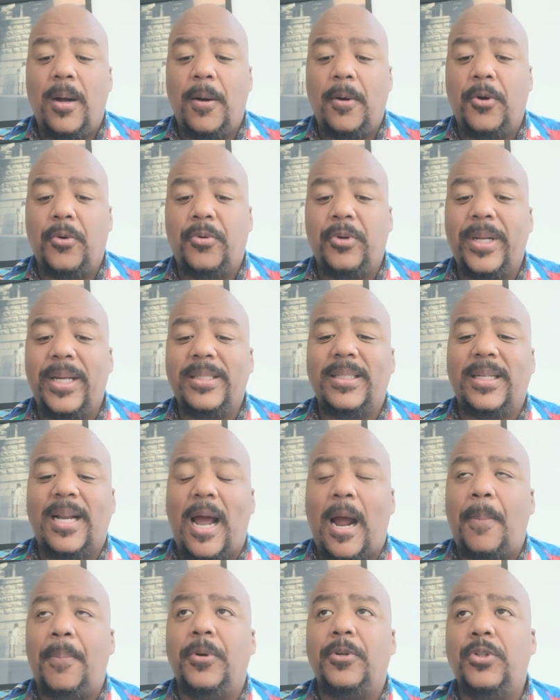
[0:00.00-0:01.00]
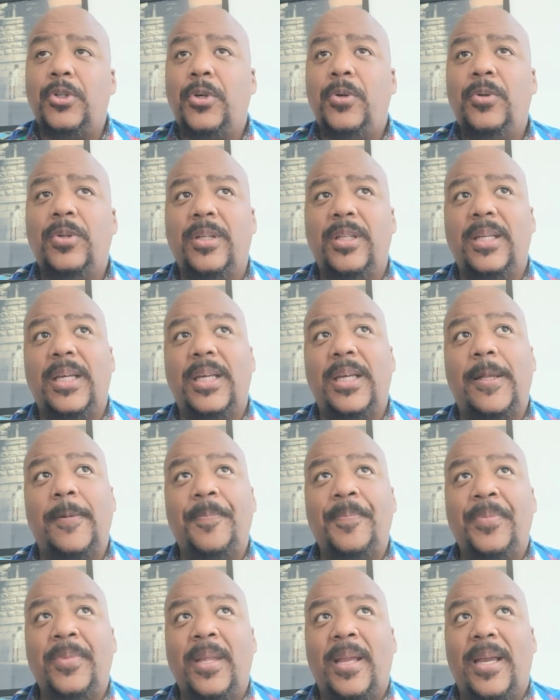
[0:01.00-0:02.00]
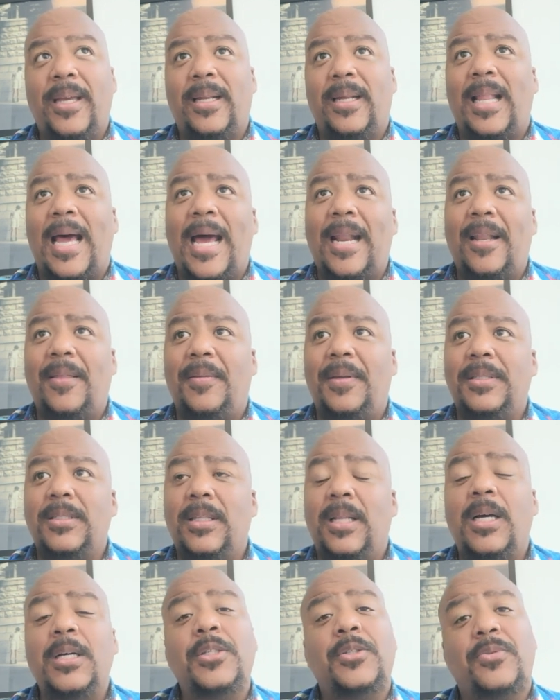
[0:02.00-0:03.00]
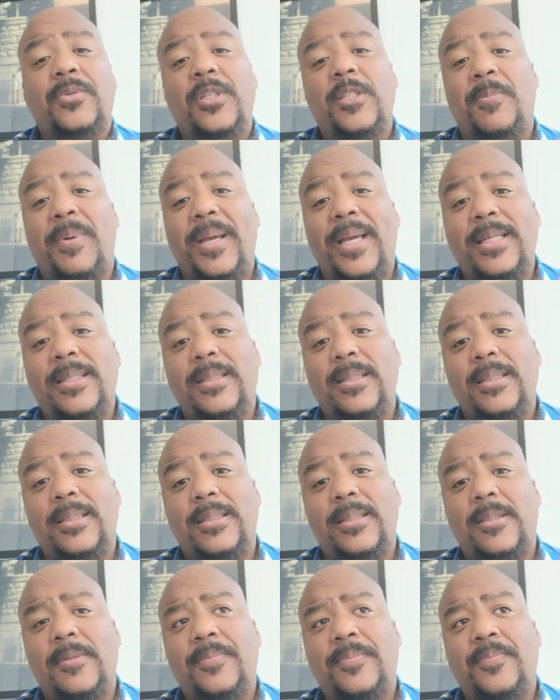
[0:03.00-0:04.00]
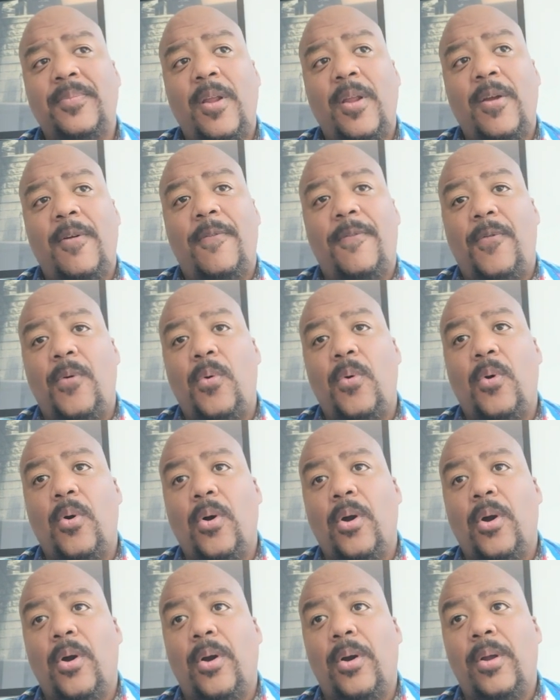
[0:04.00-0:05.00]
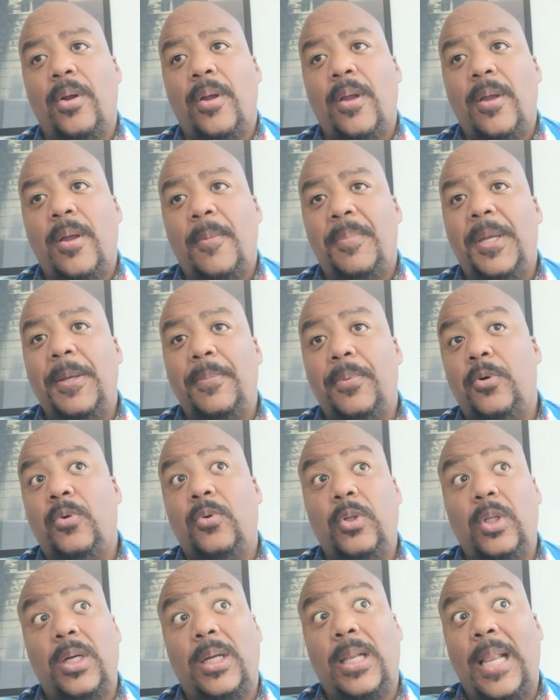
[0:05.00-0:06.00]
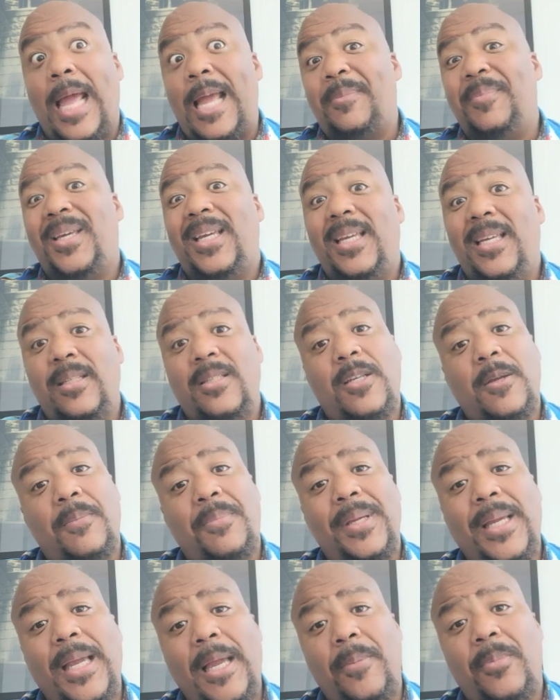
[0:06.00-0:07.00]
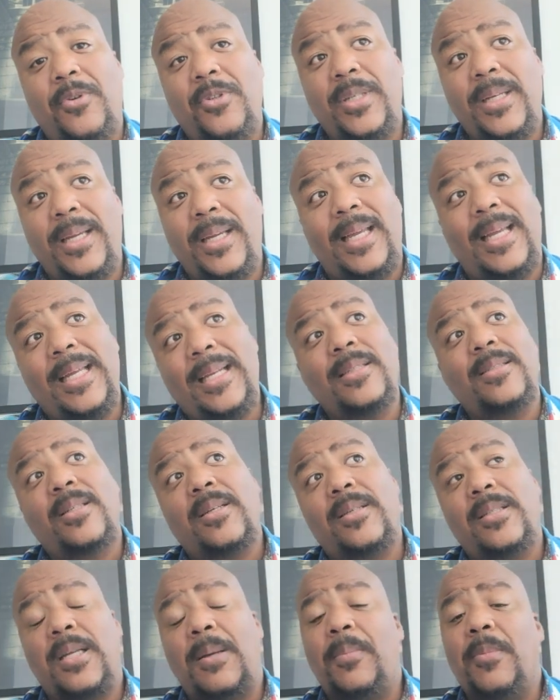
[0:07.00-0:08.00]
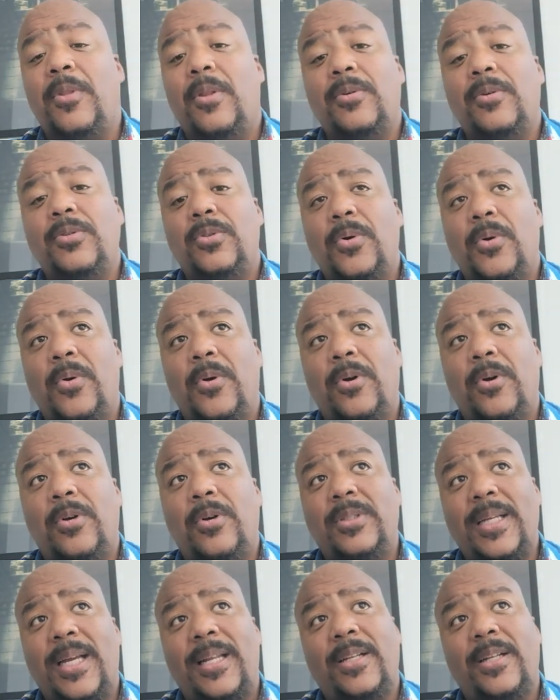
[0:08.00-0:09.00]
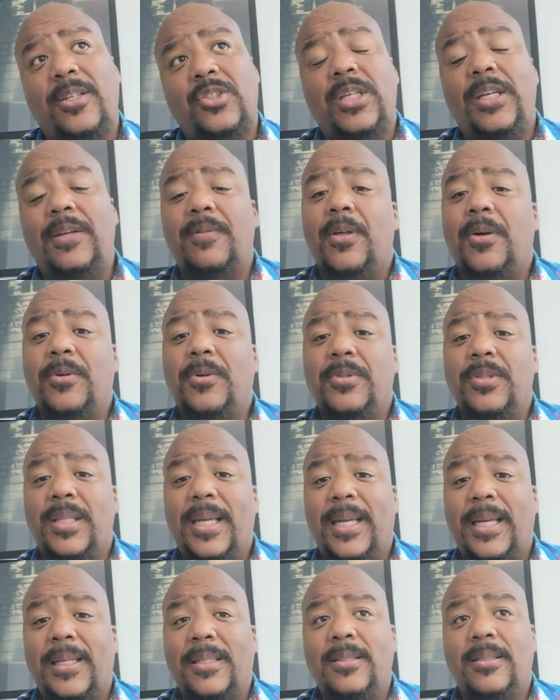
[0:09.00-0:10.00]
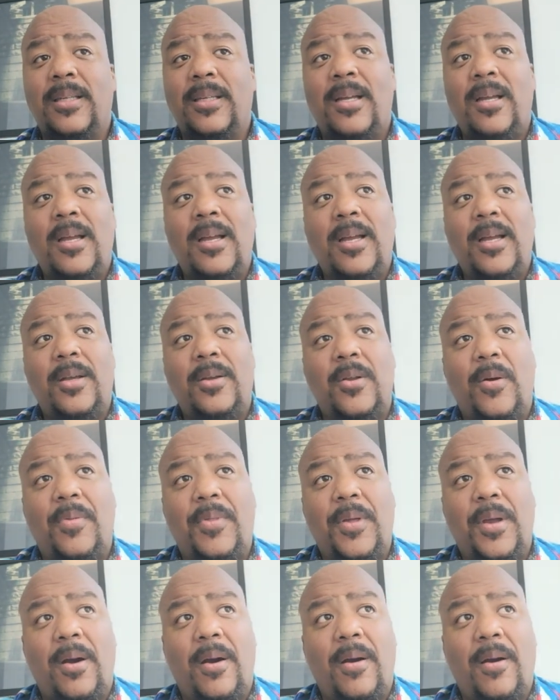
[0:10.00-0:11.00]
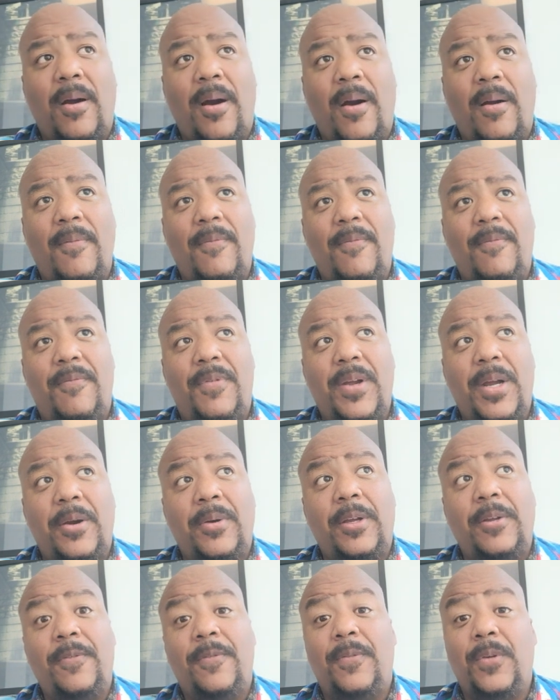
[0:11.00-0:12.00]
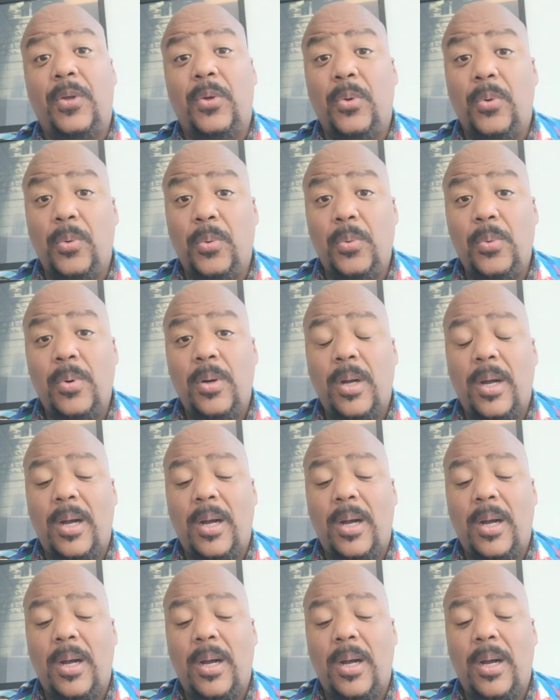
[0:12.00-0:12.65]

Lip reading: creates an opportunity in a lot of these luxury spaces for people who look like me to be able to get into some of those doors and achieve those things. You know, there are very few